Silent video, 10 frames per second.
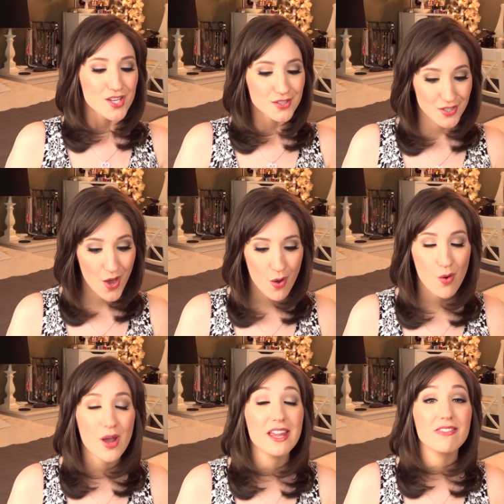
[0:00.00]

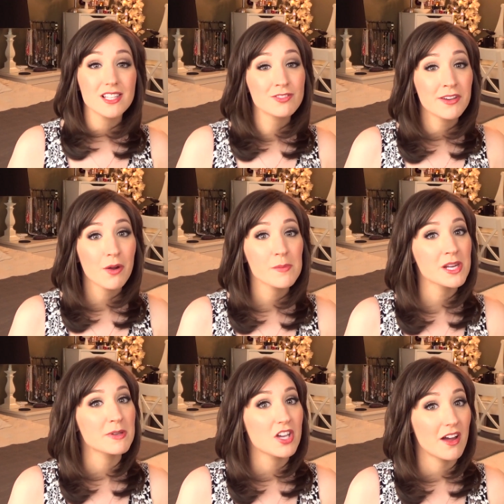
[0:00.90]
So in this video I'm
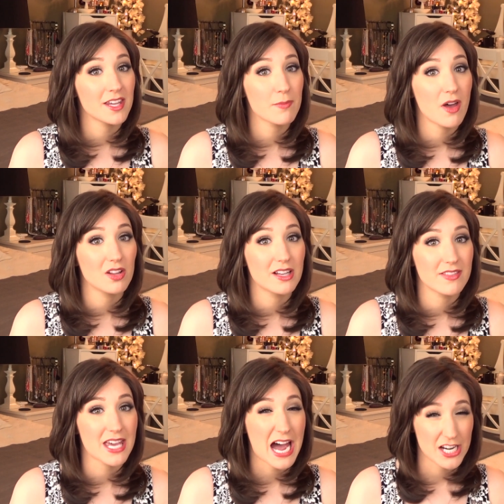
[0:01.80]
going to be talking about a lot
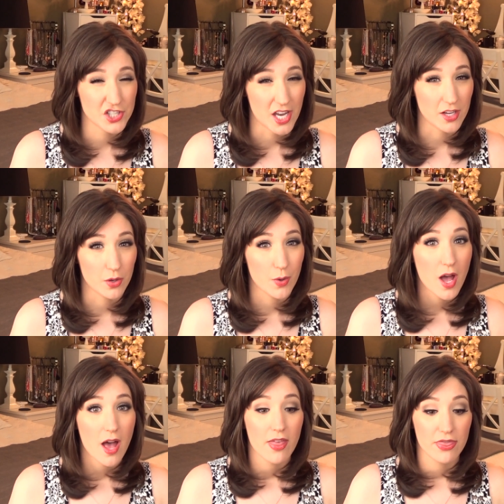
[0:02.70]
of the eyeshadow
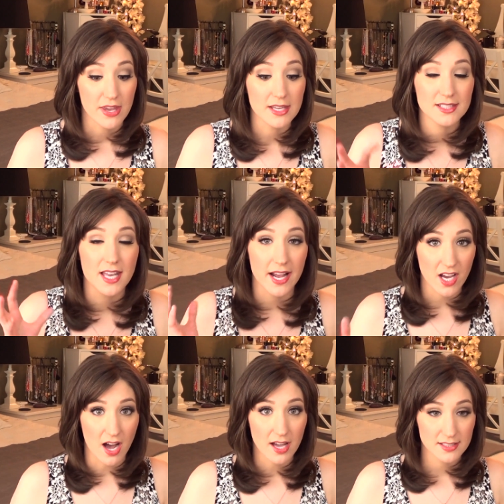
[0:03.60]
things that I
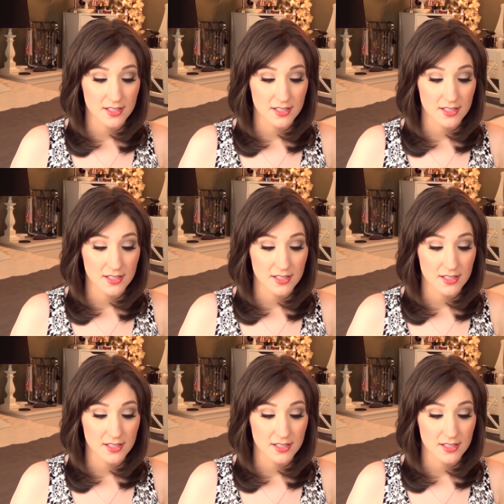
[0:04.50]
got.